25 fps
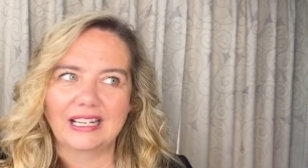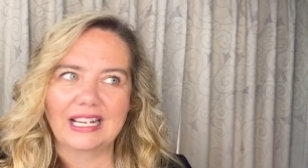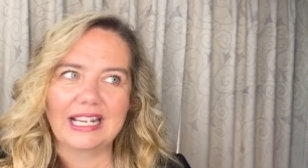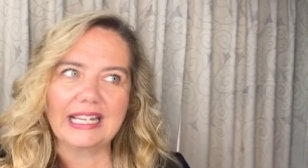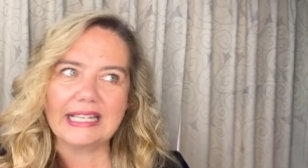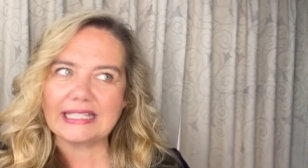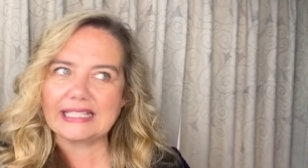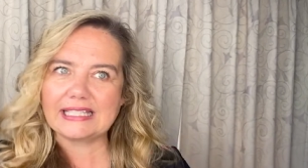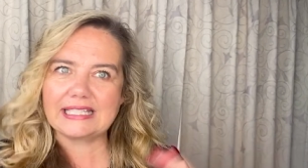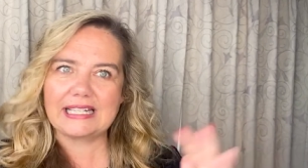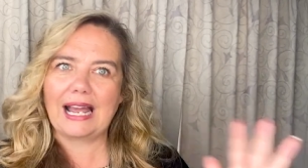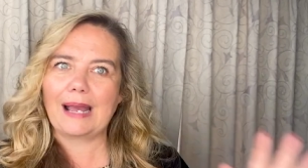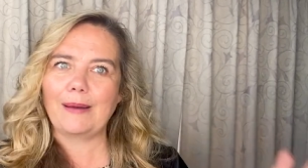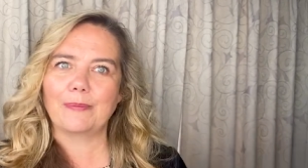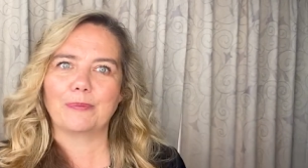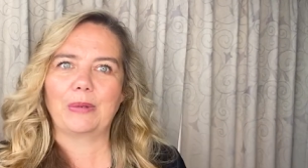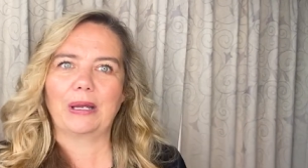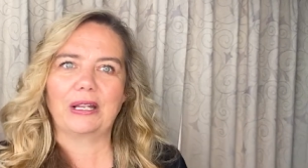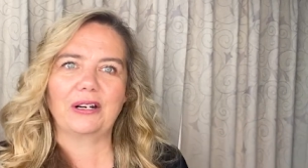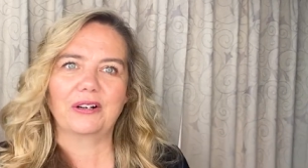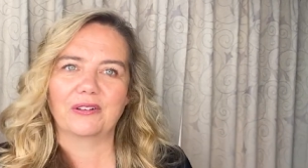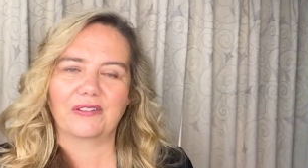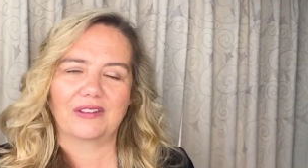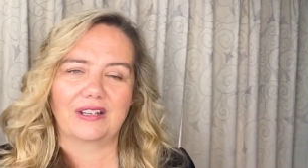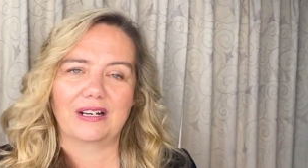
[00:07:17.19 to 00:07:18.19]
It's not
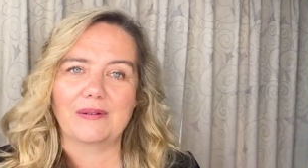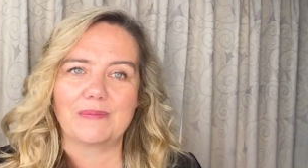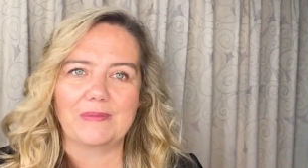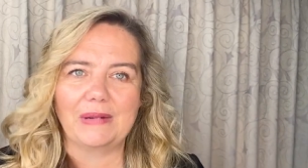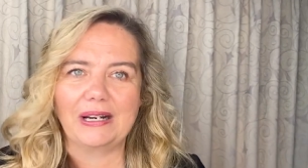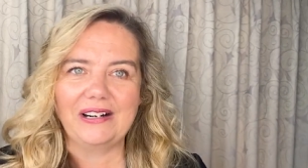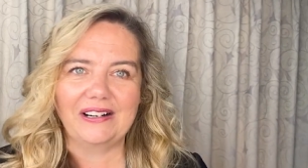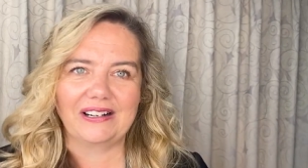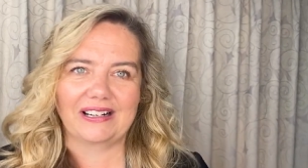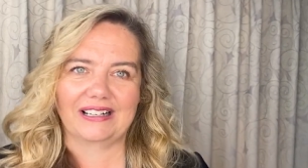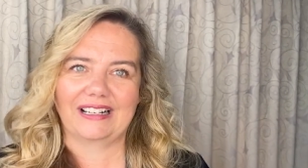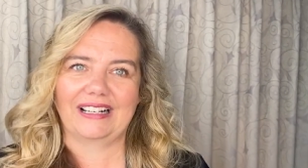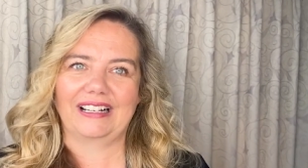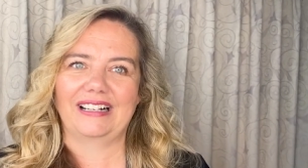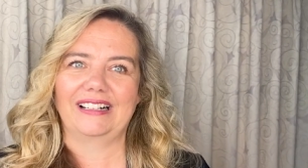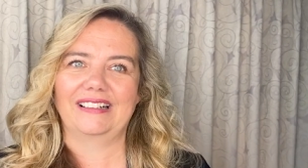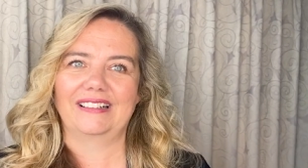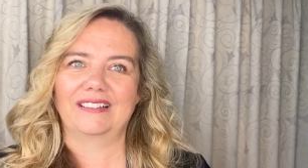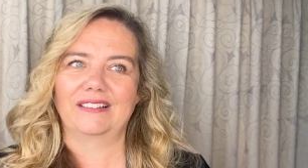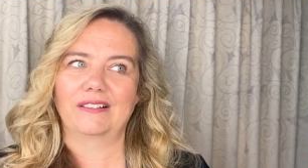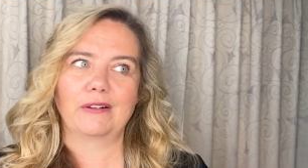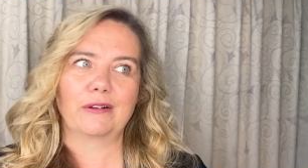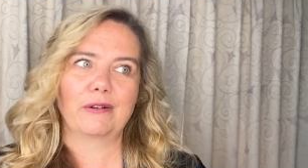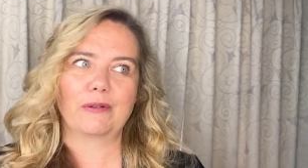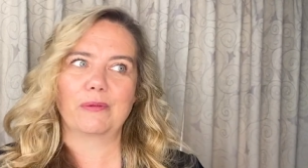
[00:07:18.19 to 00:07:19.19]
better than America
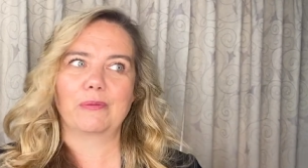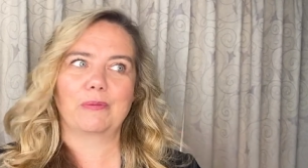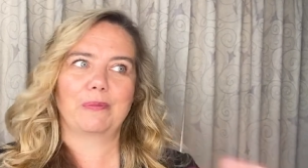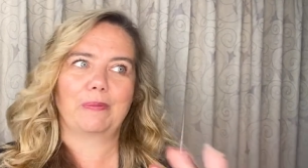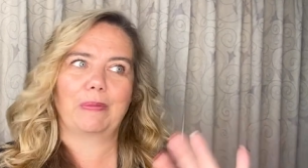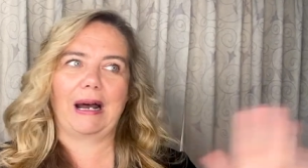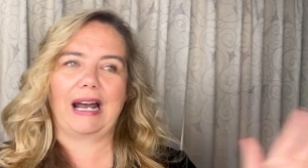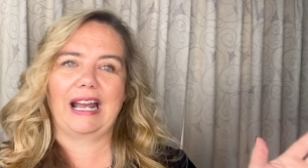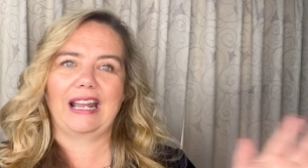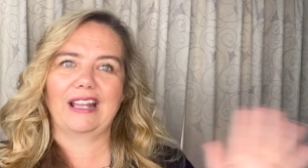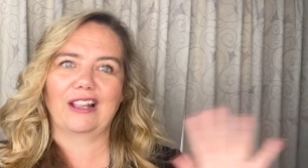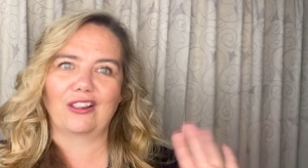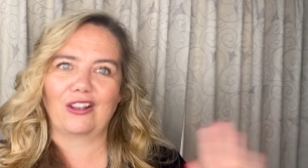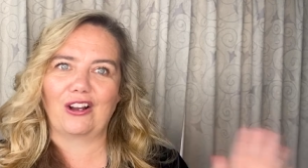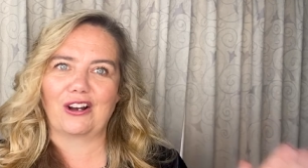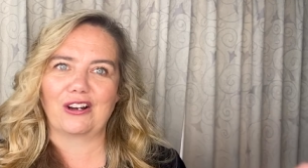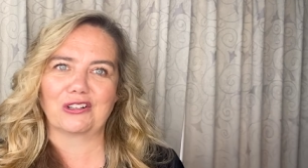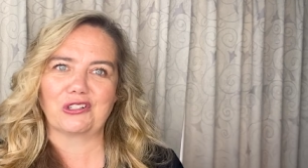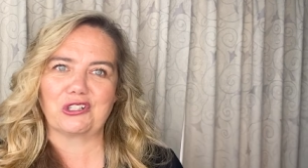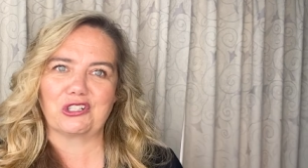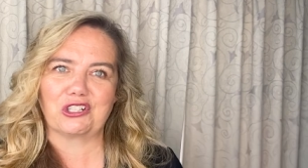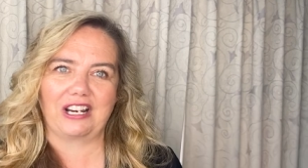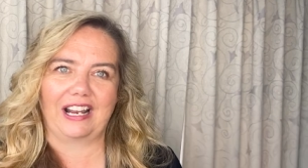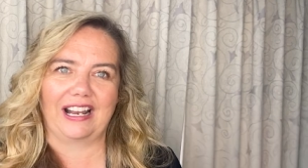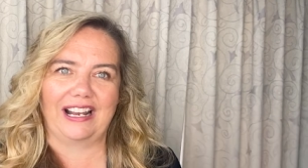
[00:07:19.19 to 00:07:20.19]
by a long
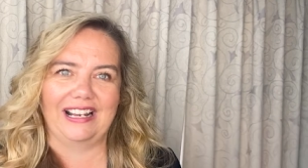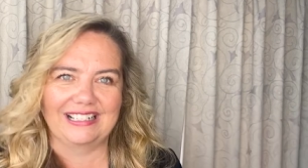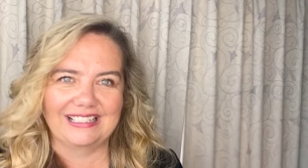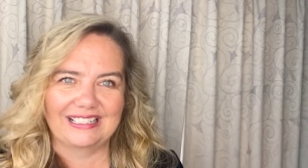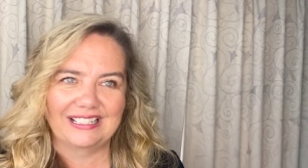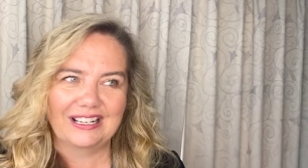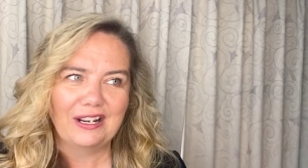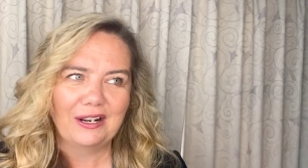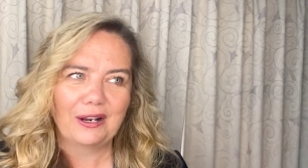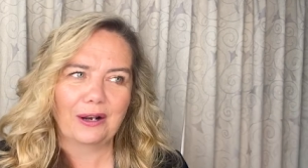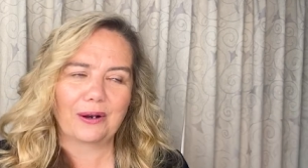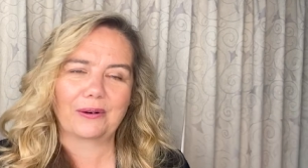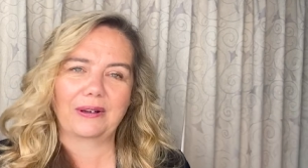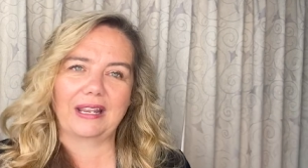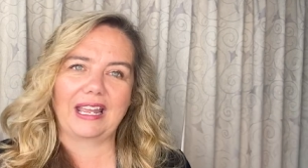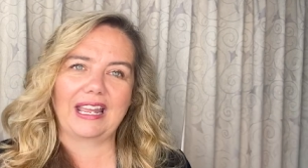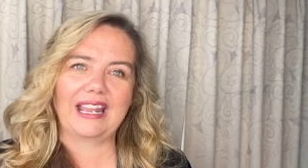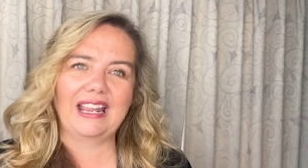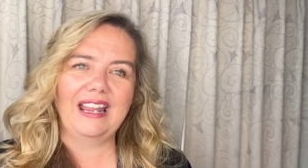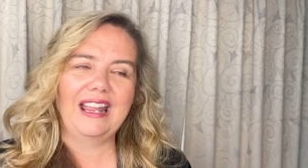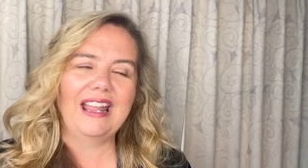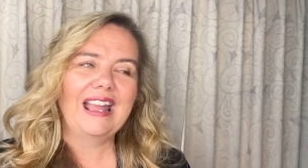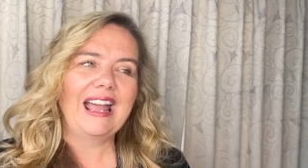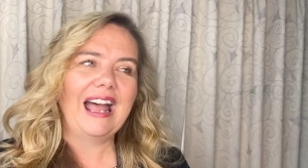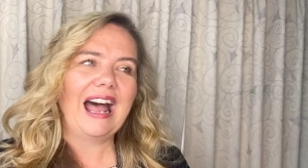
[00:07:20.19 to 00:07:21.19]
shot,
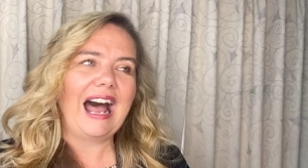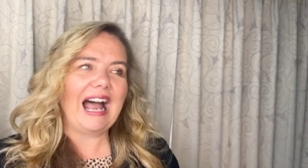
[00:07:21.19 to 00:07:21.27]
okay?